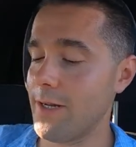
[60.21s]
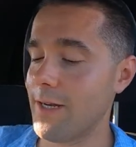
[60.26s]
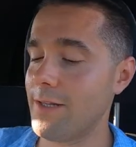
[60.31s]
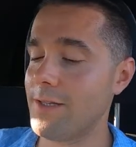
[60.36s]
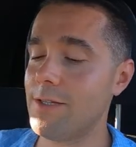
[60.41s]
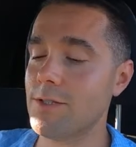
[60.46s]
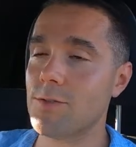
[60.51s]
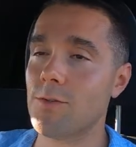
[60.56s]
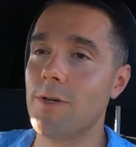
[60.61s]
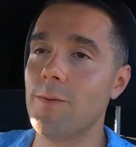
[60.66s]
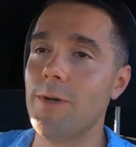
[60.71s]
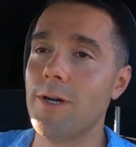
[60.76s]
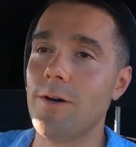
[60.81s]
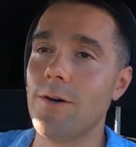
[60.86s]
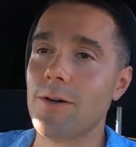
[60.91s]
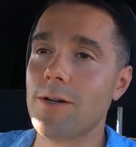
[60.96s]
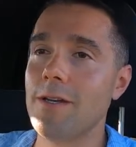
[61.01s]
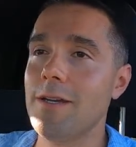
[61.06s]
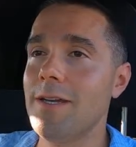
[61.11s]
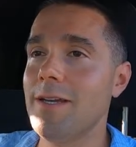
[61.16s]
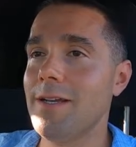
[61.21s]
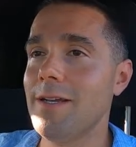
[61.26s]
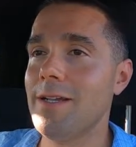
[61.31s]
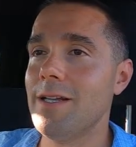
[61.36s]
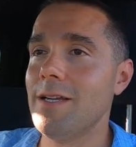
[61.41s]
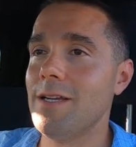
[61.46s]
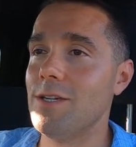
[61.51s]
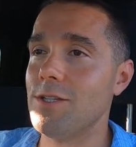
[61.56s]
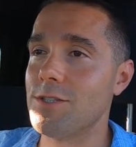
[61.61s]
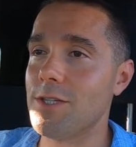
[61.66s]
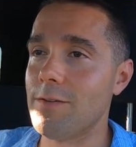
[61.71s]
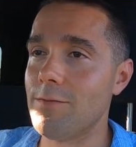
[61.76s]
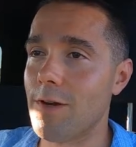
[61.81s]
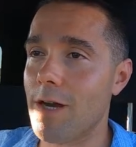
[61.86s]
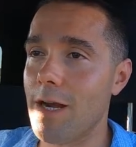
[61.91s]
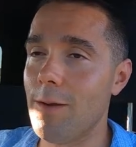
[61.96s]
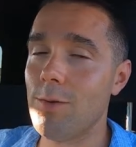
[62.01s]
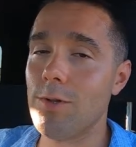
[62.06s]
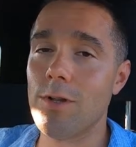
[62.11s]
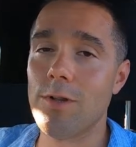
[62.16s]
I think soy milk is a
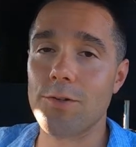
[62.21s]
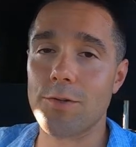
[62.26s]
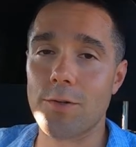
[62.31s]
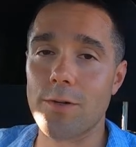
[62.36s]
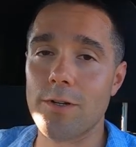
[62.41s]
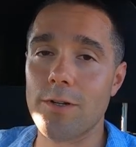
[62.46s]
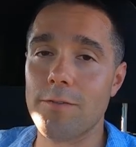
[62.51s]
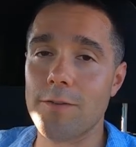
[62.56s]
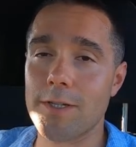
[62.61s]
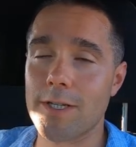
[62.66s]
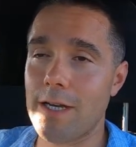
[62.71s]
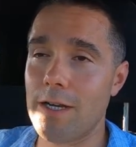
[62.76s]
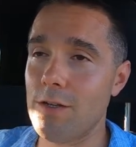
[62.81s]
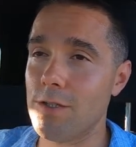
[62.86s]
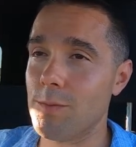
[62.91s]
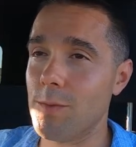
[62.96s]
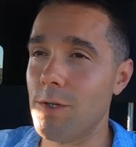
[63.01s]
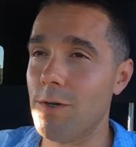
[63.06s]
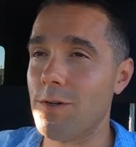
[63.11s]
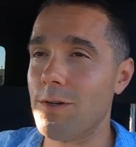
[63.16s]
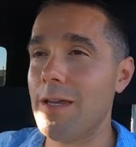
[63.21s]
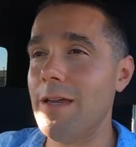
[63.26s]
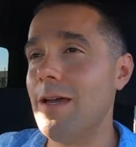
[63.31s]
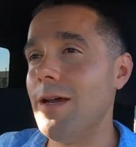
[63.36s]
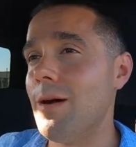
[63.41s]
viable alternative to cow's milk.